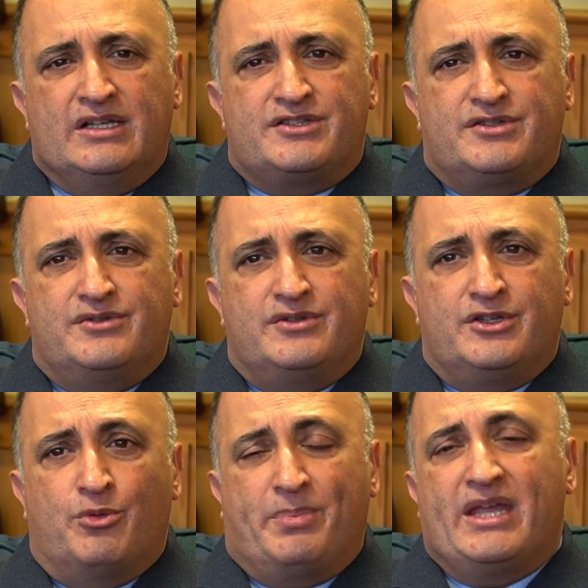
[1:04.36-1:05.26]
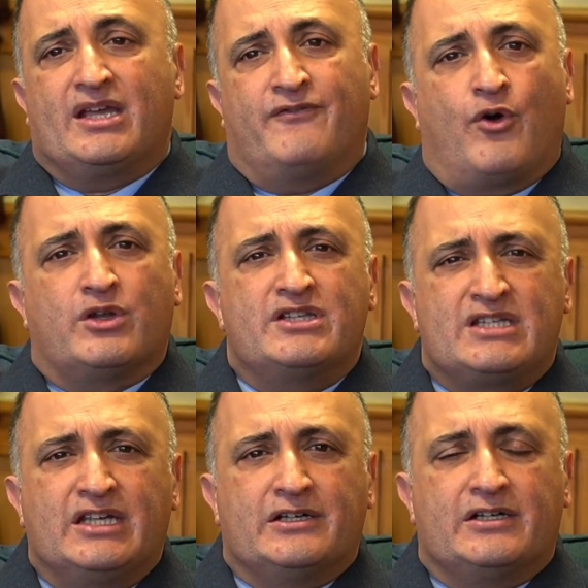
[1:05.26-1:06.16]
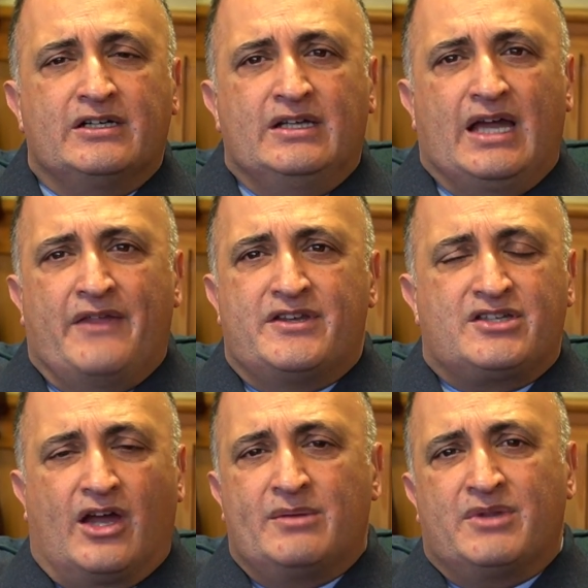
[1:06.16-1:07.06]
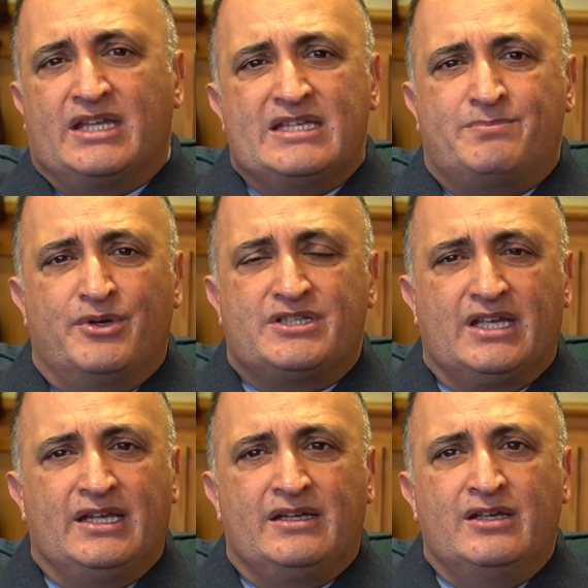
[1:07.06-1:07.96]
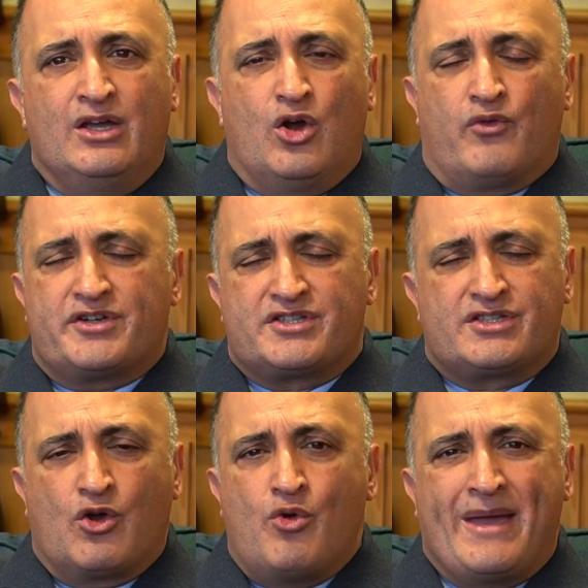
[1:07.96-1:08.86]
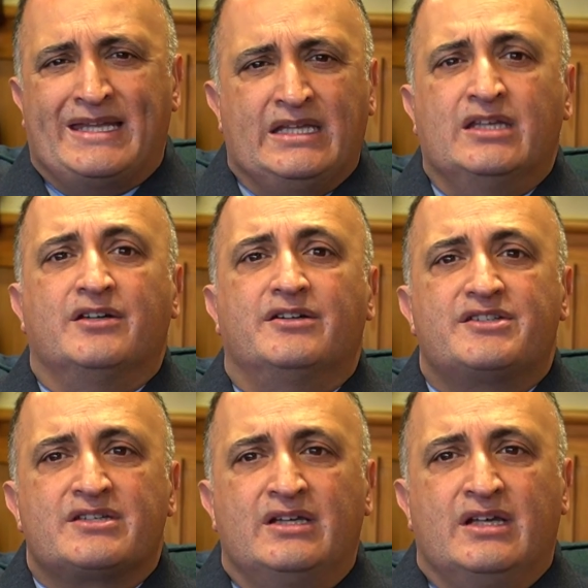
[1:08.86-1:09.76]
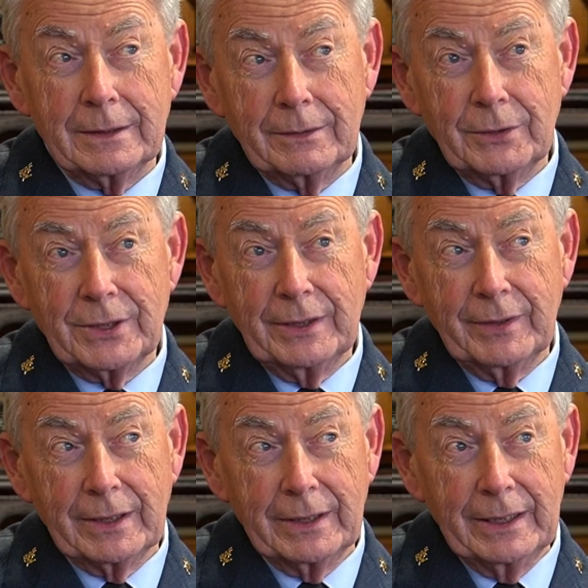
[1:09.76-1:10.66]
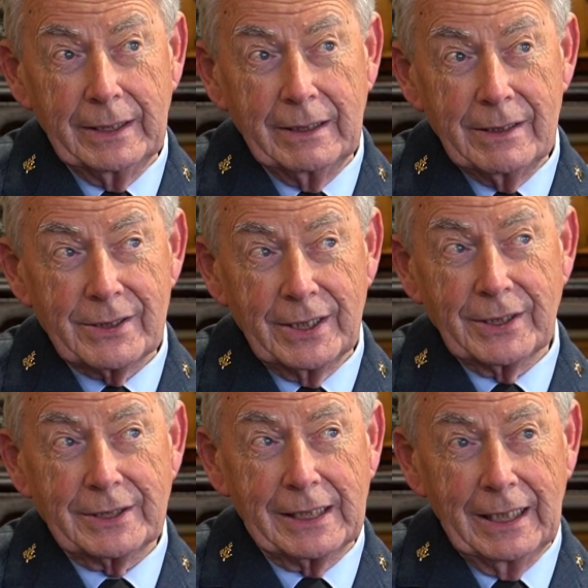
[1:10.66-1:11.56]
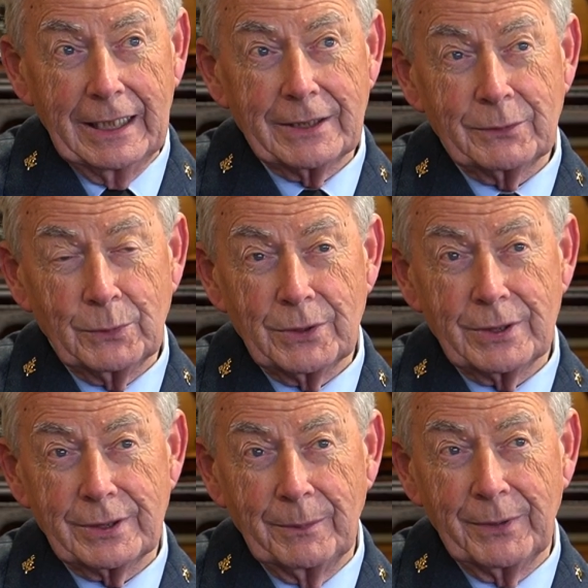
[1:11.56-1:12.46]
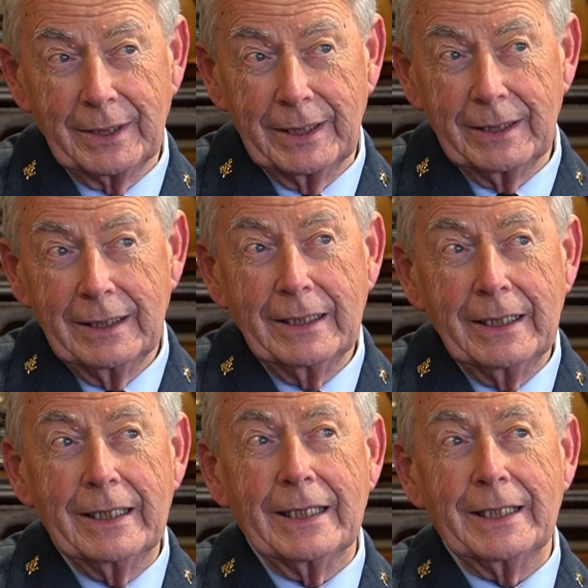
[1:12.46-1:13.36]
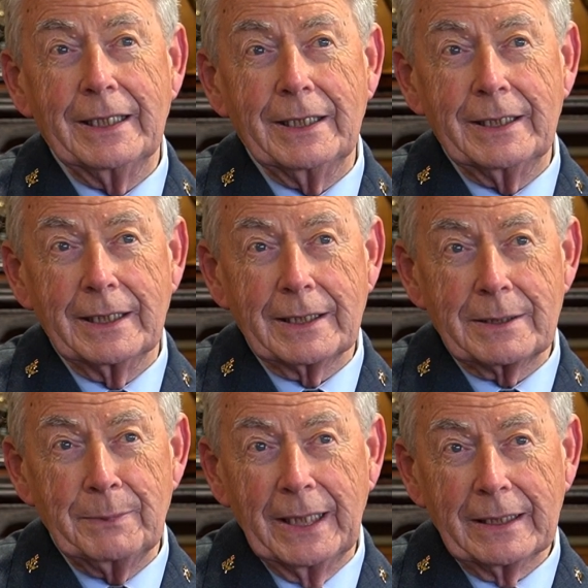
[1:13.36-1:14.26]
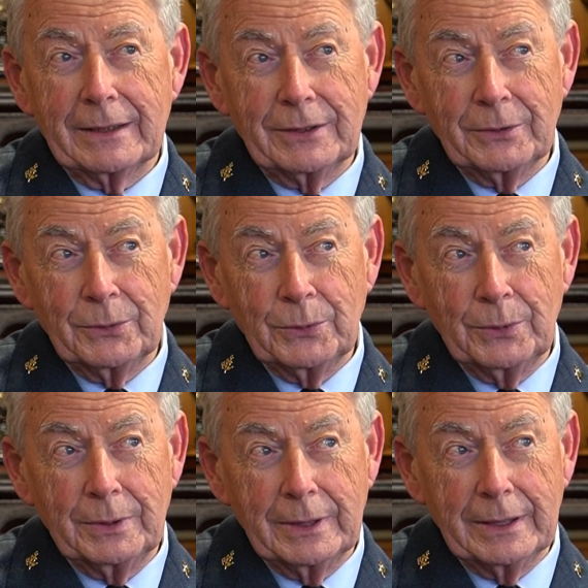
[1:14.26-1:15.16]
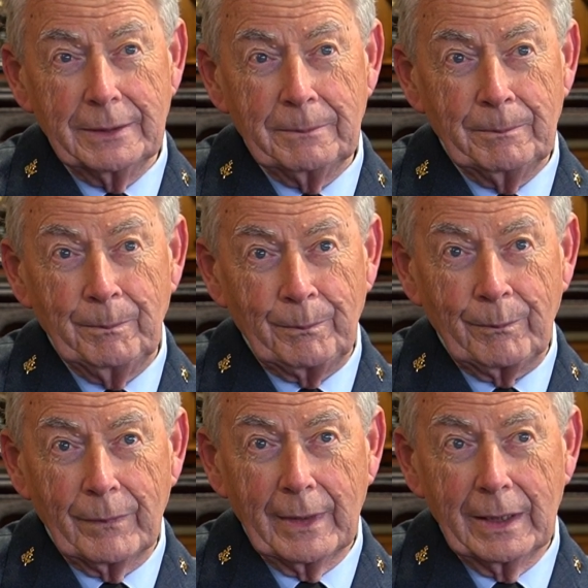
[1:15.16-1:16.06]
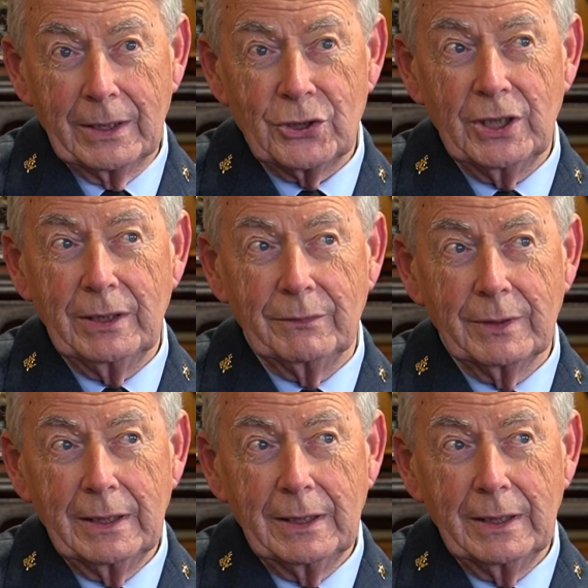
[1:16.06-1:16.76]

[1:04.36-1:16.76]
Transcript: to, being a volunteer and the time that he's put in over so many years. Receiving the sixth class was something I didn't expect to achieve.